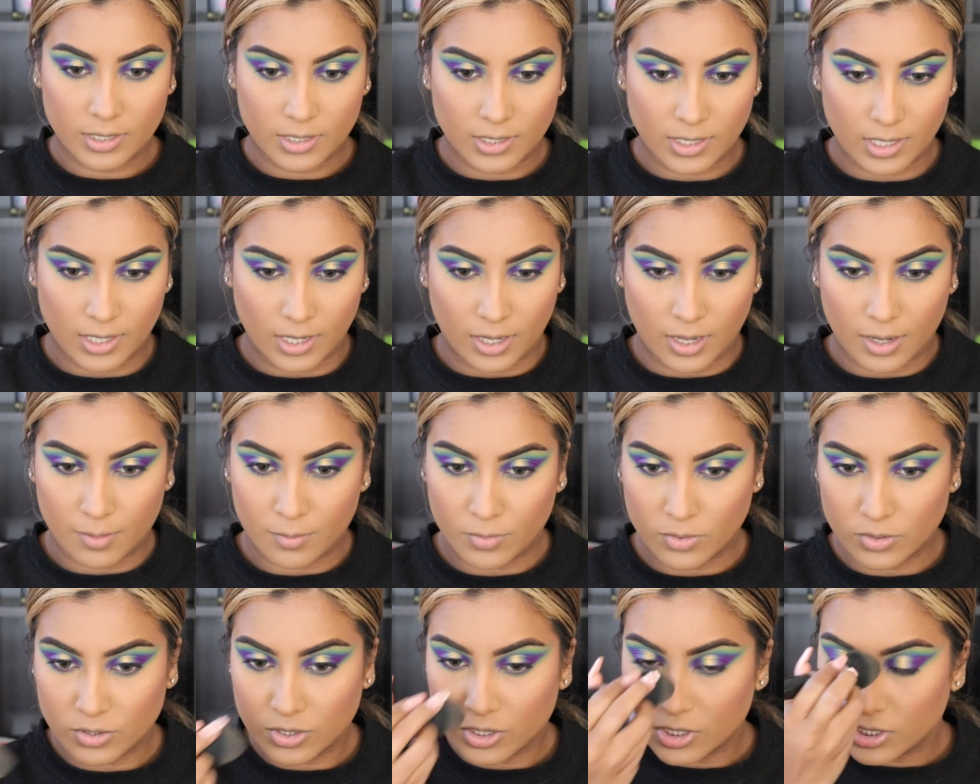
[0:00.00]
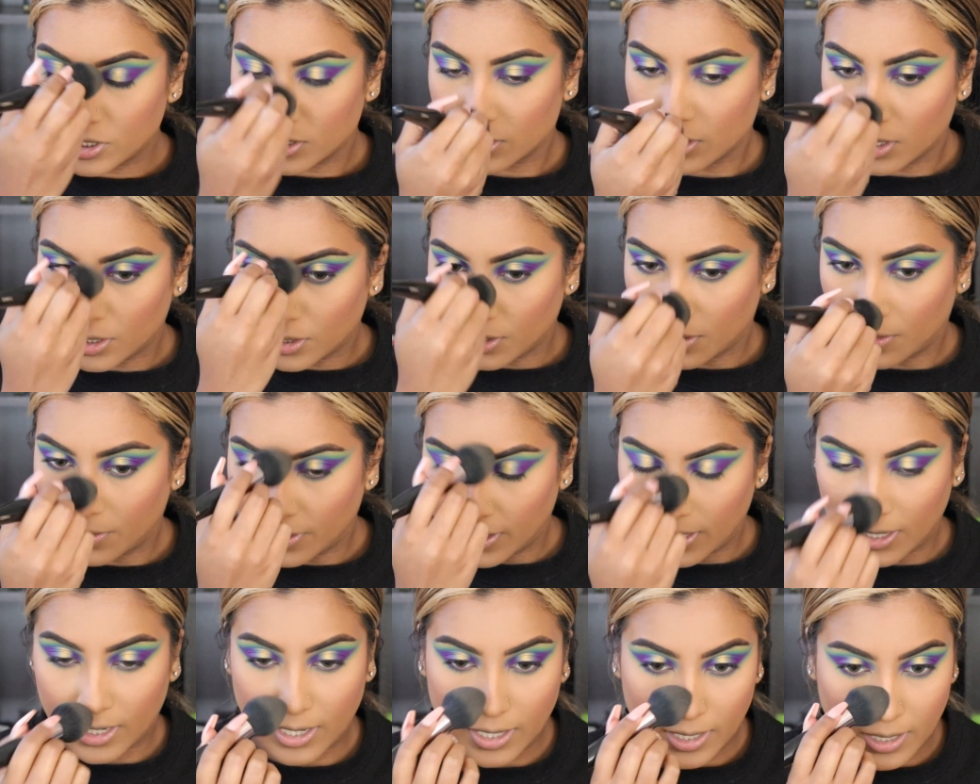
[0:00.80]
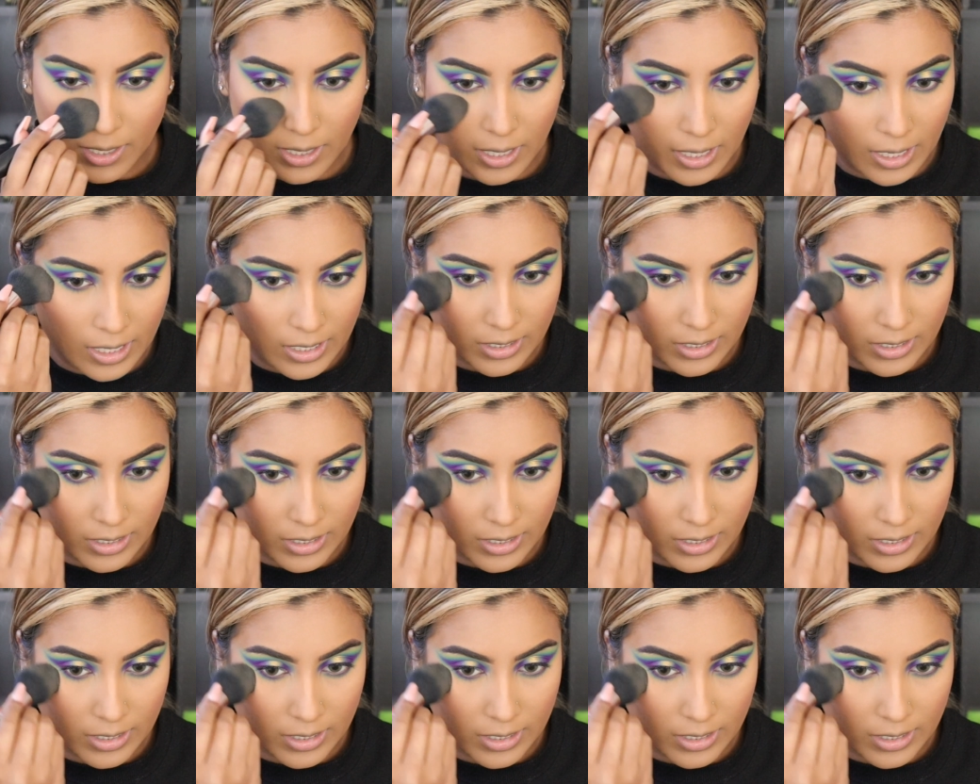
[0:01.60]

Okay, I'm also just gonna go ahead